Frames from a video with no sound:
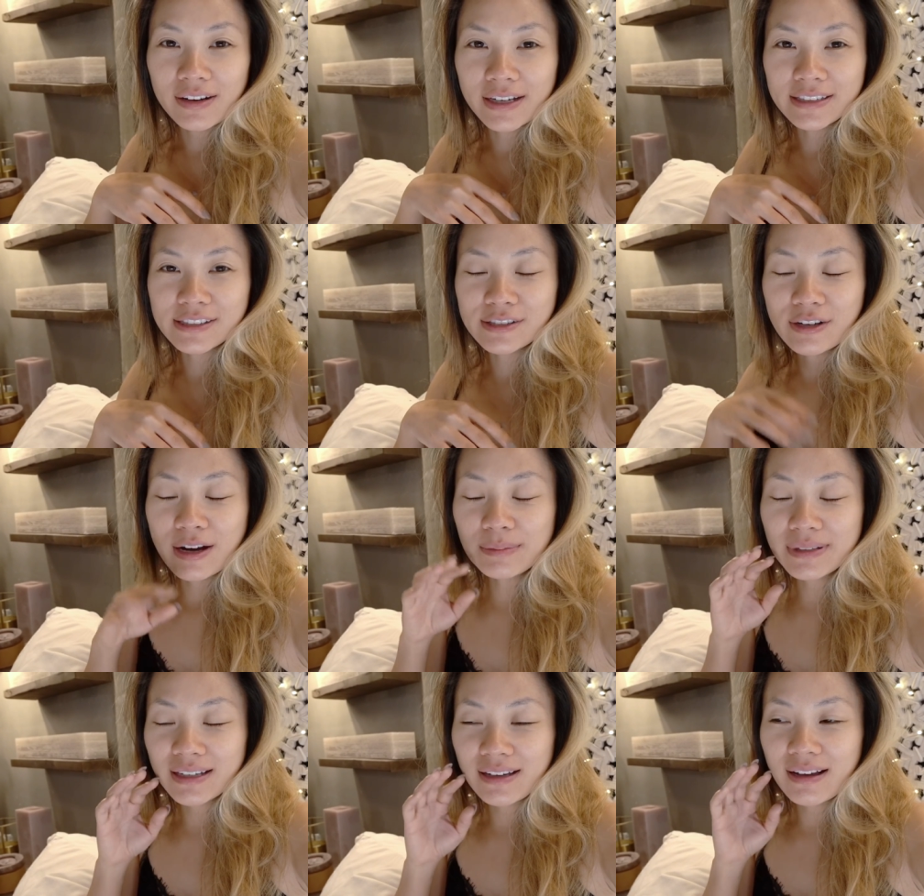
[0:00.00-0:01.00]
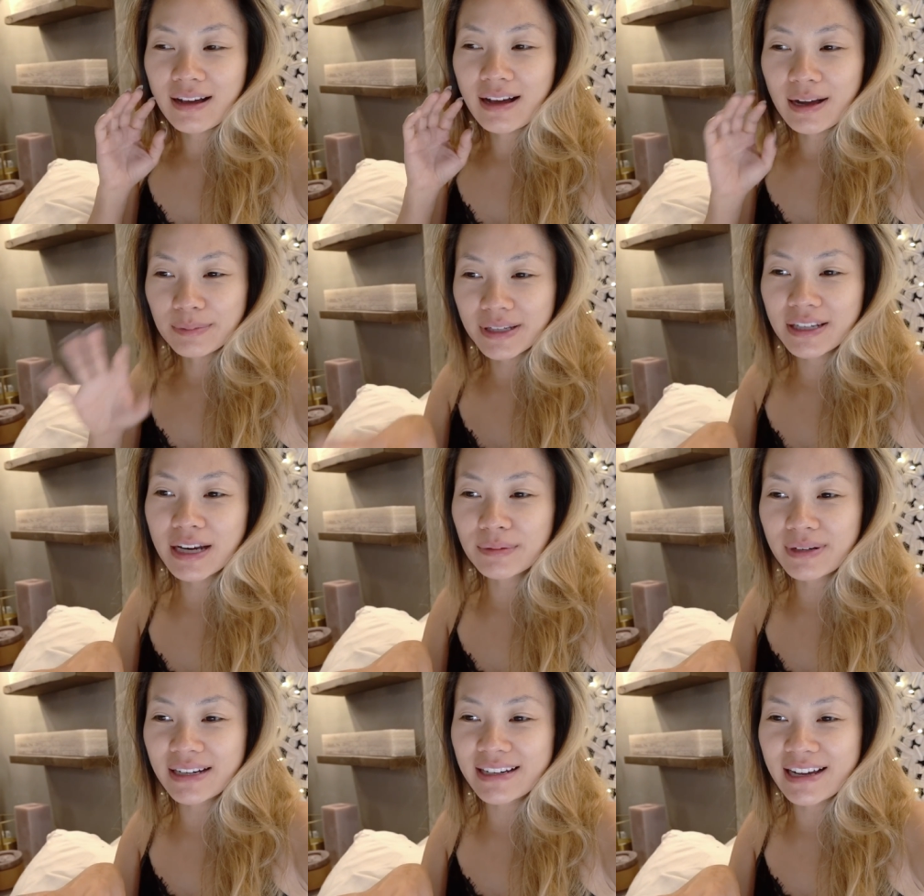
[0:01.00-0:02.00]
All right, so I'm I'm getting
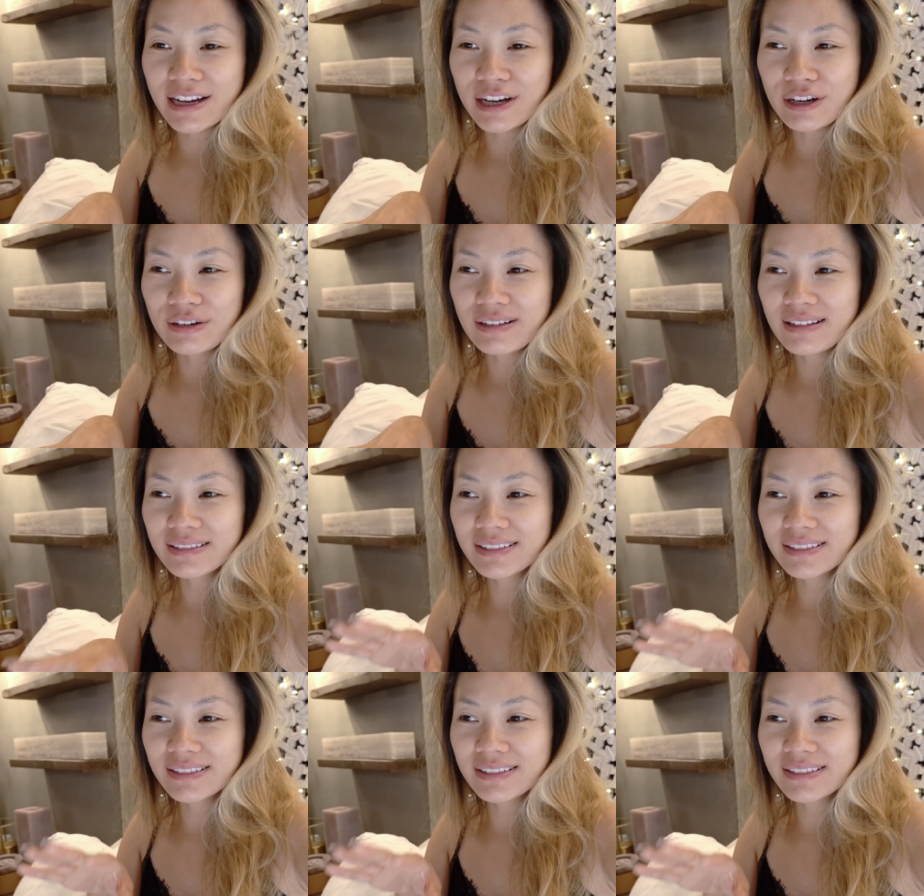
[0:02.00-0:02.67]
up right now.